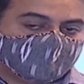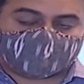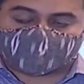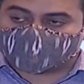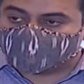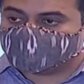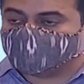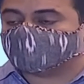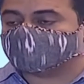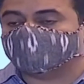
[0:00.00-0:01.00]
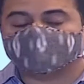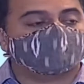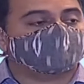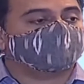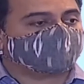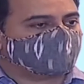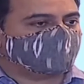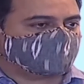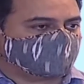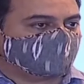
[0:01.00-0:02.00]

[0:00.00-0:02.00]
And now we also take a lot of pride